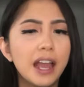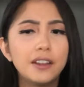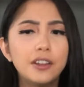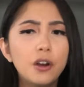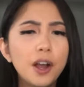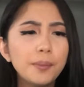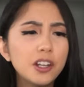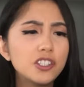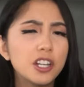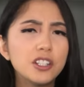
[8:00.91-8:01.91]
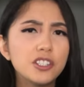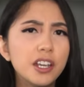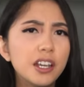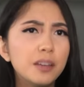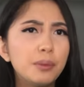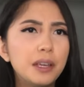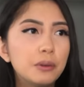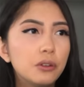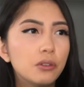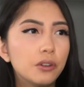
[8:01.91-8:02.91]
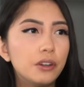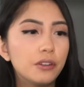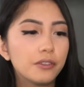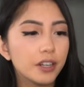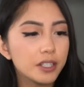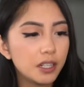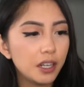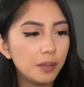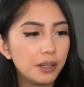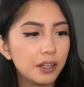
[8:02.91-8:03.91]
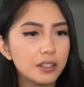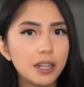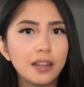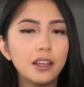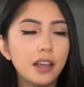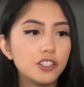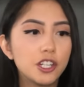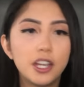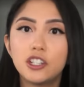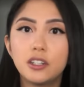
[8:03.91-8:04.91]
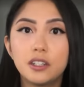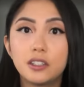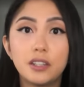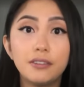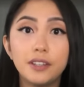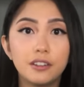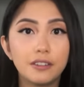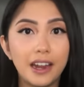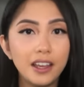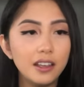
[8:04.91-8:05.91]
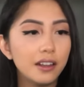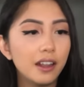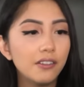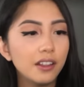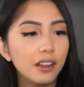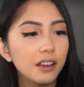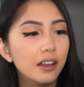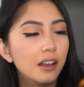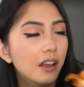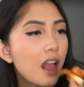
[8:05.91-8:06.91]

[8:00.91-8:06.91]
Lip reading: And no, I'm not judging people who go to university, because I think education is definitely great and everything.